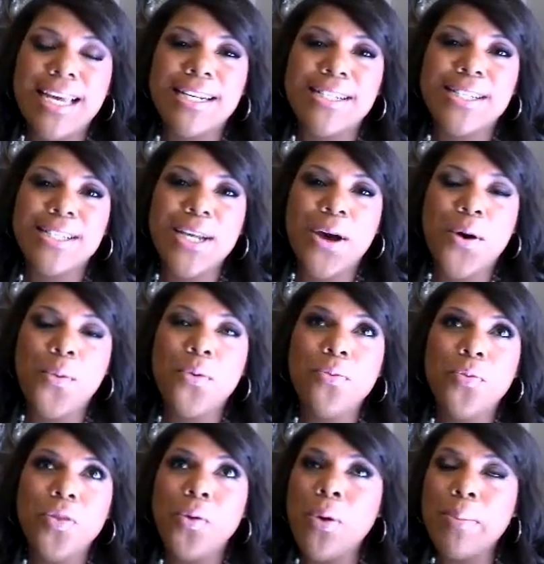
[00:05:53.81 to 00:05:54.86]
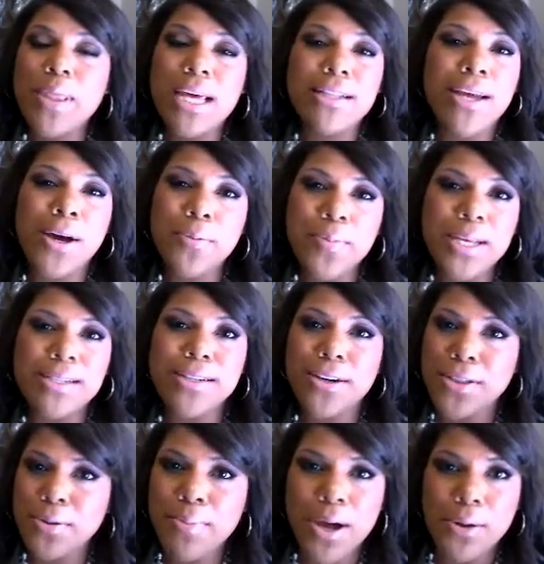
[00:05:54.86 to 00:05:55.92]
And so the women that helped me
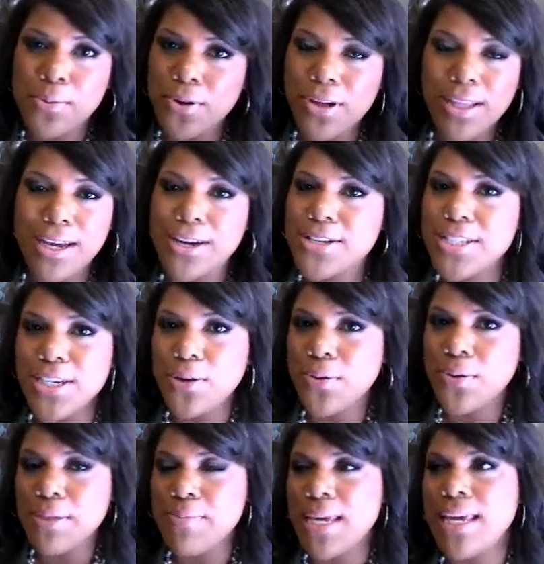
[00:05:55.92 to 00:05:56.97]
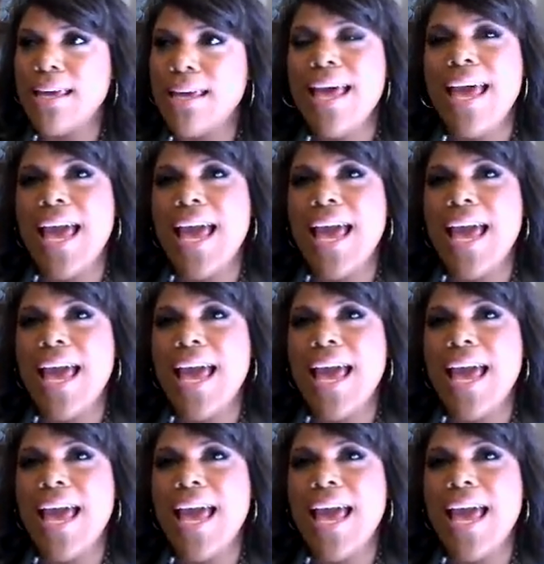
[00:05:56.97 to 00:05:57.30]
start the ball rolling are still with me,